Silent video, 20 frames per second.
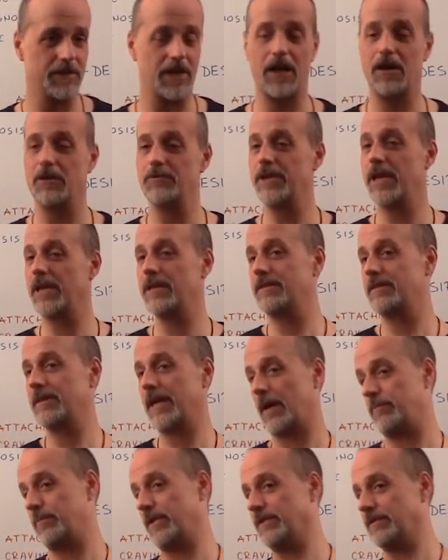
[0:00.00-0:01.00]
how that
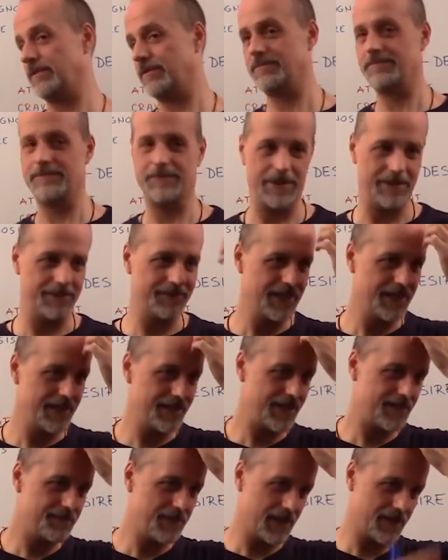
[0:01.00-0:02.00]
happened. Uh,
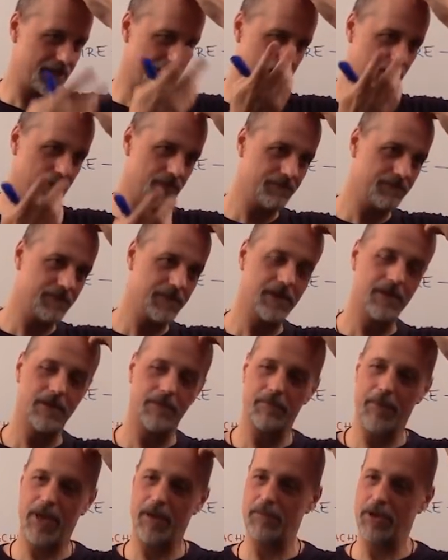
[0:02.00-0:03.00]
six months ago,
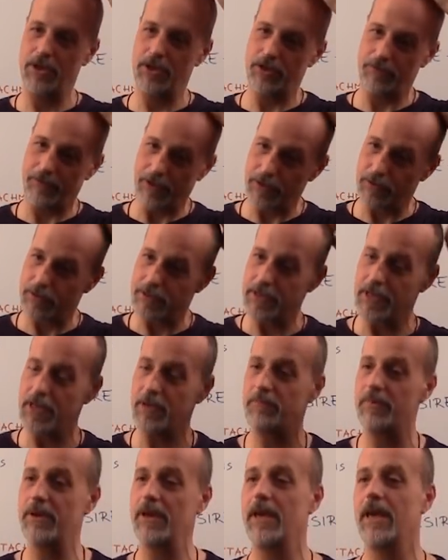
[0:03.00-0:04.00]
maybe she went to
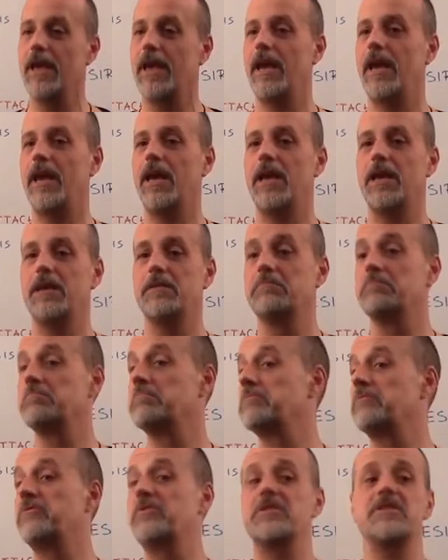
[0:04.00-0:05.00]
sleep and
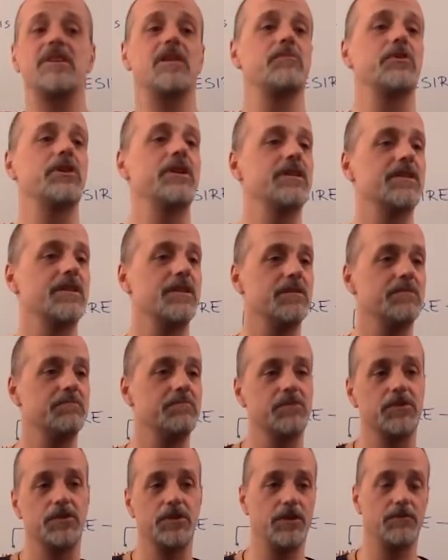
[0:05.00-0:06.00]
for some
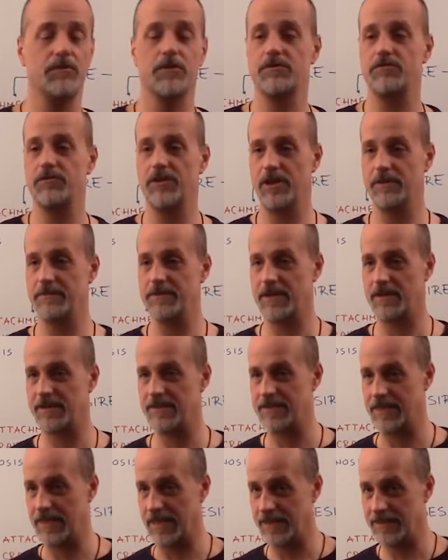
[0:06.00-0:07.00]
reason she was drinking
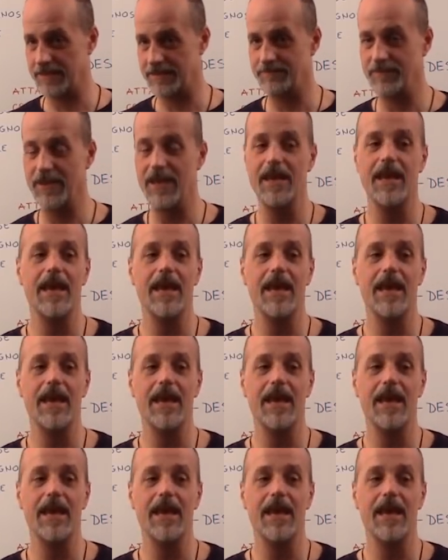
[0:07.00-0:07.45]
some snakes.